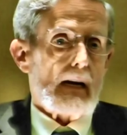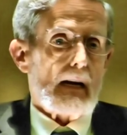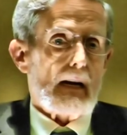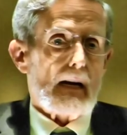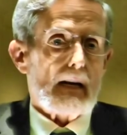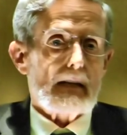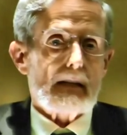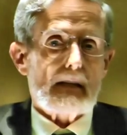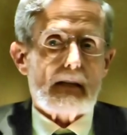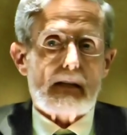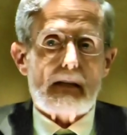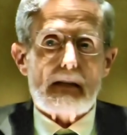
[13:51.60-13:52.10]

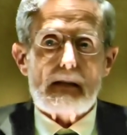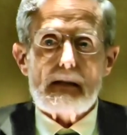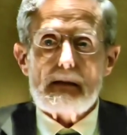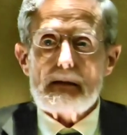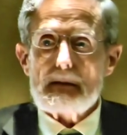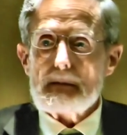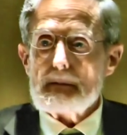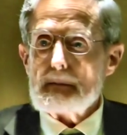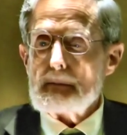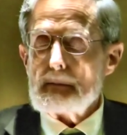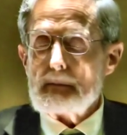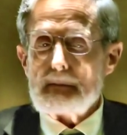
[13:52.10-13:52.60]
and uh,
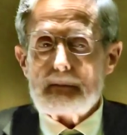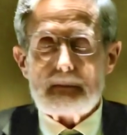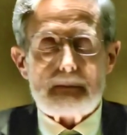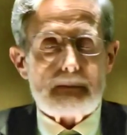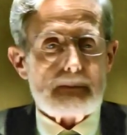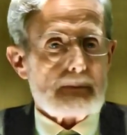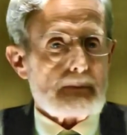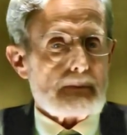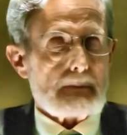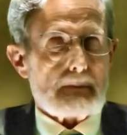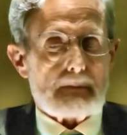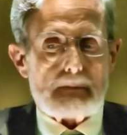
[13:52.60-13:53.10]

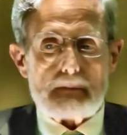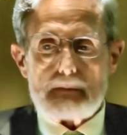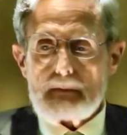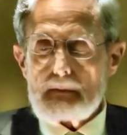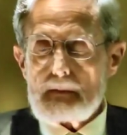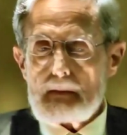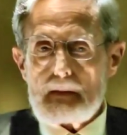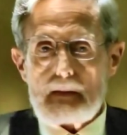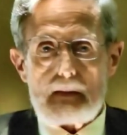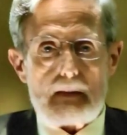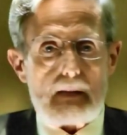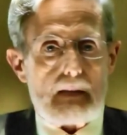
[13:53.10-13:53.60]

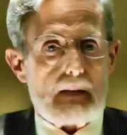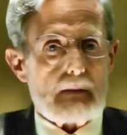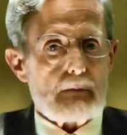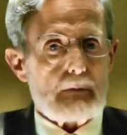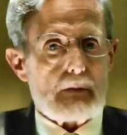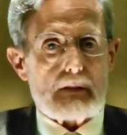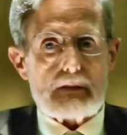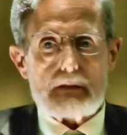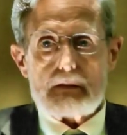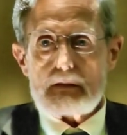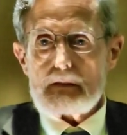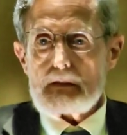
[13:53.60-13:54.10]
it
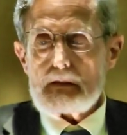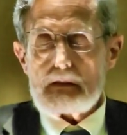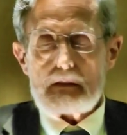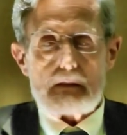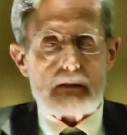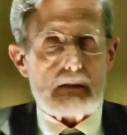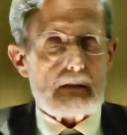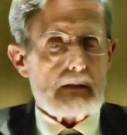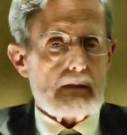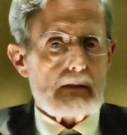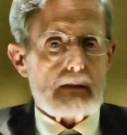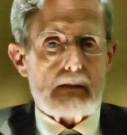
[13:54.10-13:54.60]

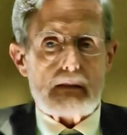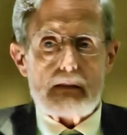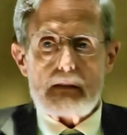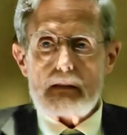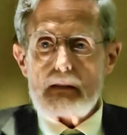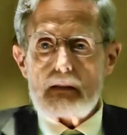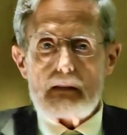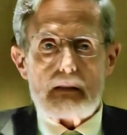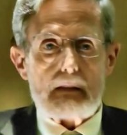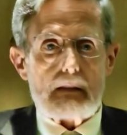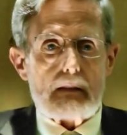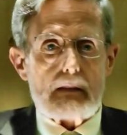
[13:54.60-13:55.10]
was
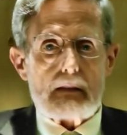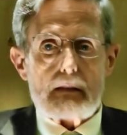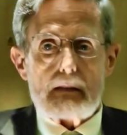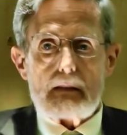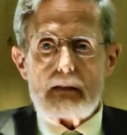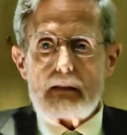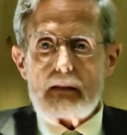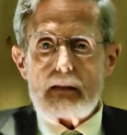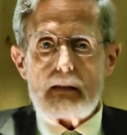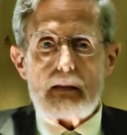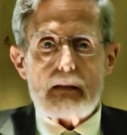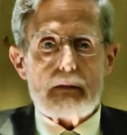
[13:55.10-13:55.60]

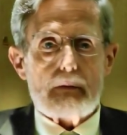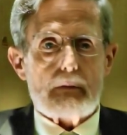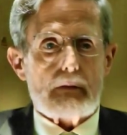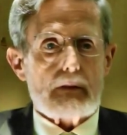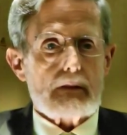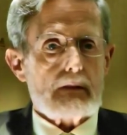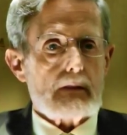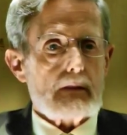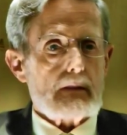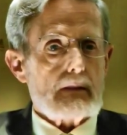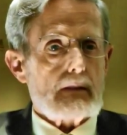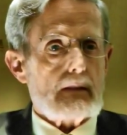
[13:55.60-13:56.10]
it
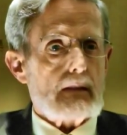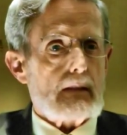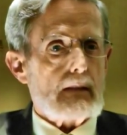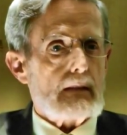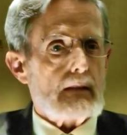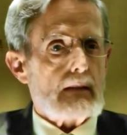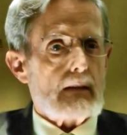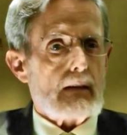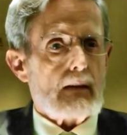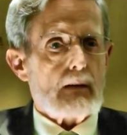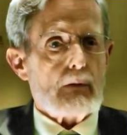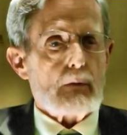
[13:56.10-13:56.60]
was
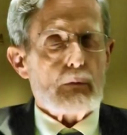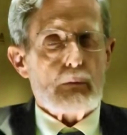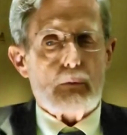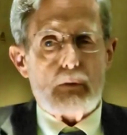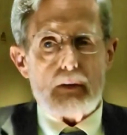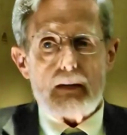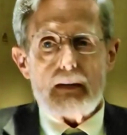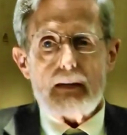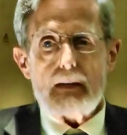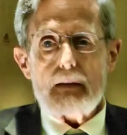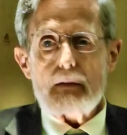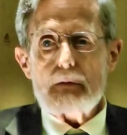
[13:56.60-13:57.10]

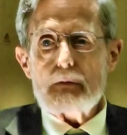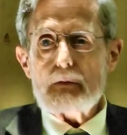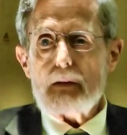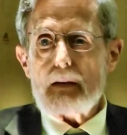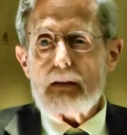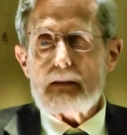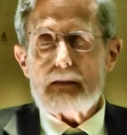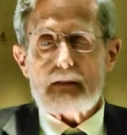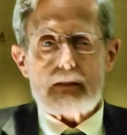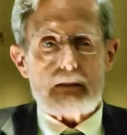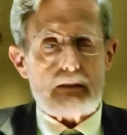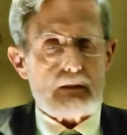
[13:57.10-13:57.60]
really
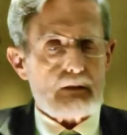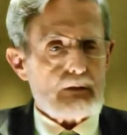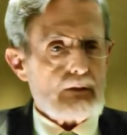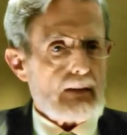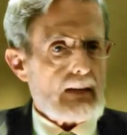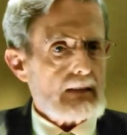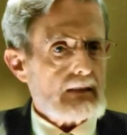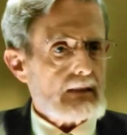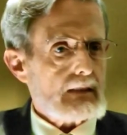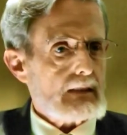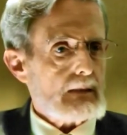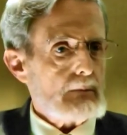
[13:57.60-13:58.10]
a
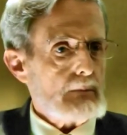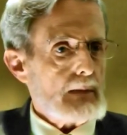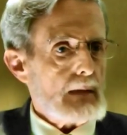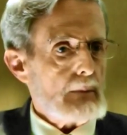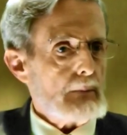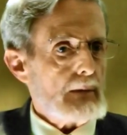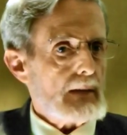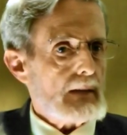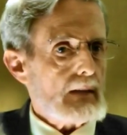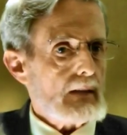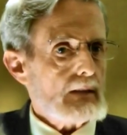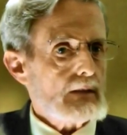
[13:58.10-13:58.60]
distress to me
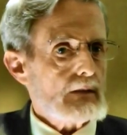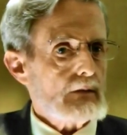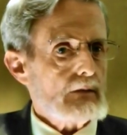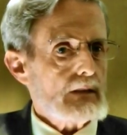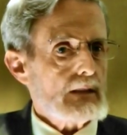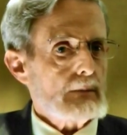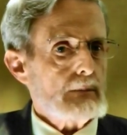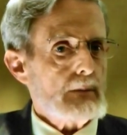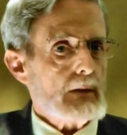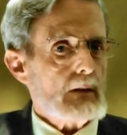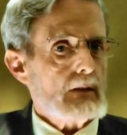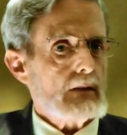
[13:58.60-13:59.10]
because it
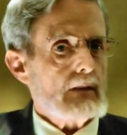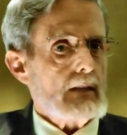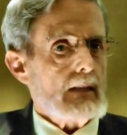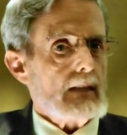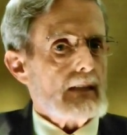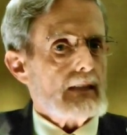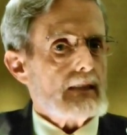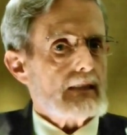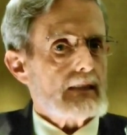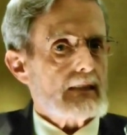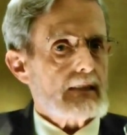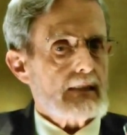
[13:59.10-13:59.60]
was about
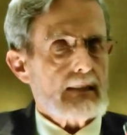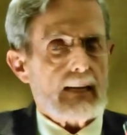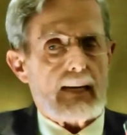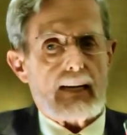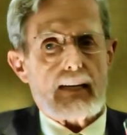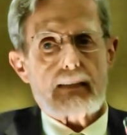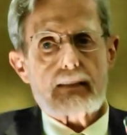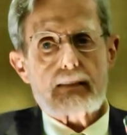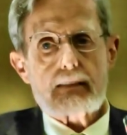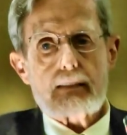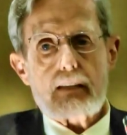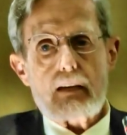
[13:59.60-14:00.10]

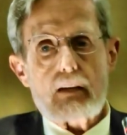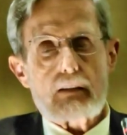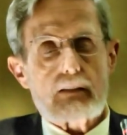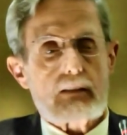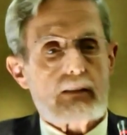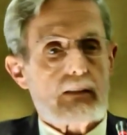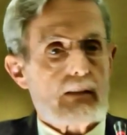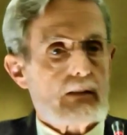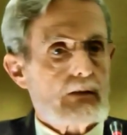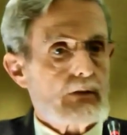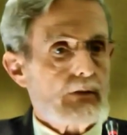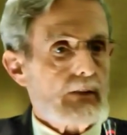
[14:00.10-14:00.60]
six of
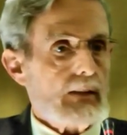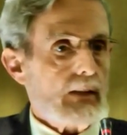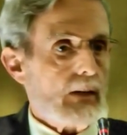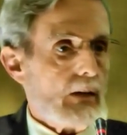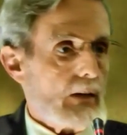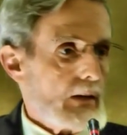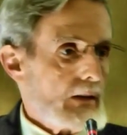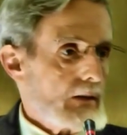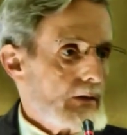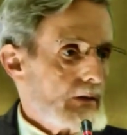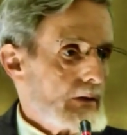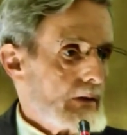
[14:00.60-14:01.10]
the
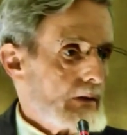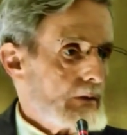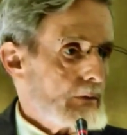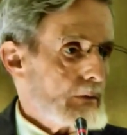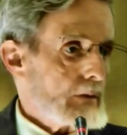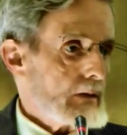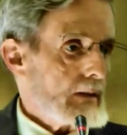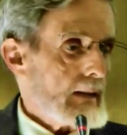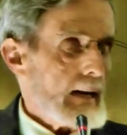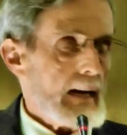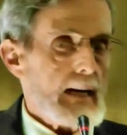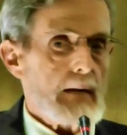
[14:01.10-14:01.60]
300
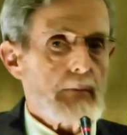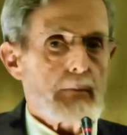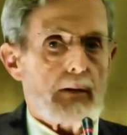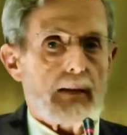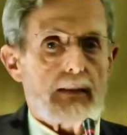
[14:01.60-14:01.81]
were like